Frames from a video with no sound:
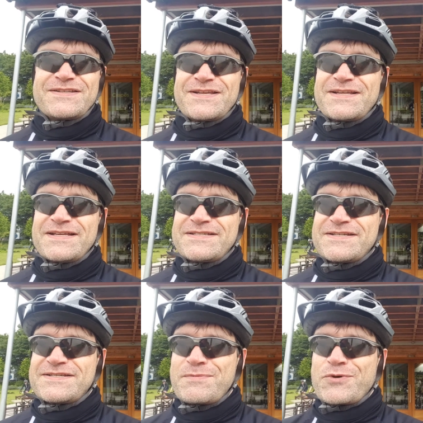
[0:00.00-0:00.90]
that's, that's uh,
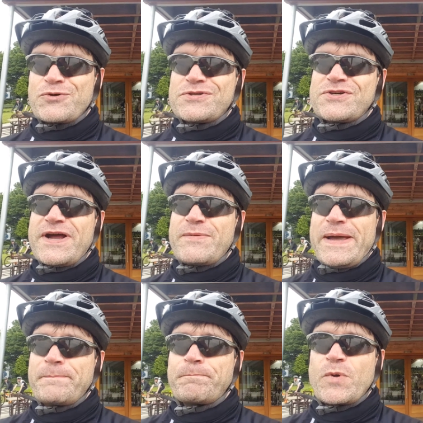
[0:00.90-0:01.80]
just typical. So
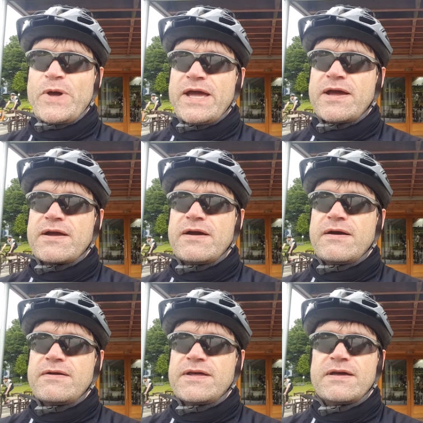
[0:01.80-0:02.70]
anyway, we're
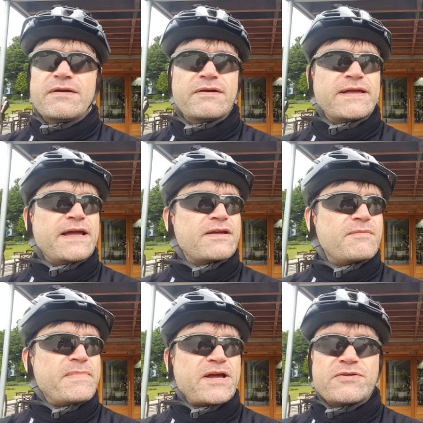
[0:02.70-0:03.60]
gonna
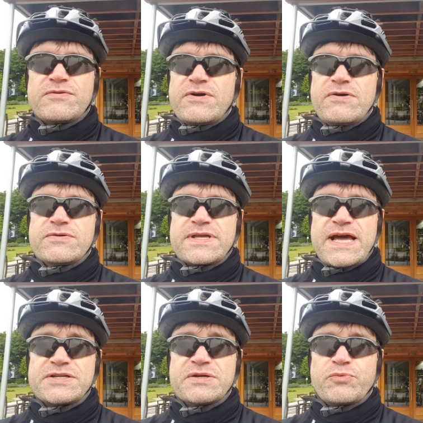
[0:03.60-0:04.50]
get back on the road,
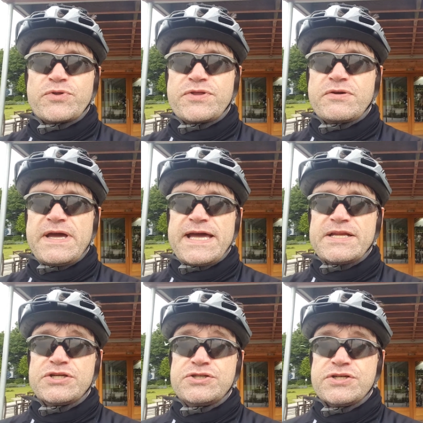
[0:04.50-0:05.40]
catch up with you
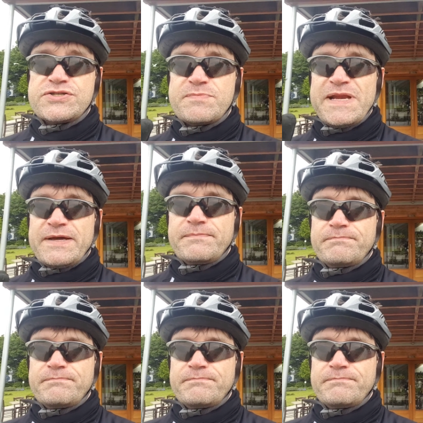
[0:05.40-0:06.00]
in just a minute.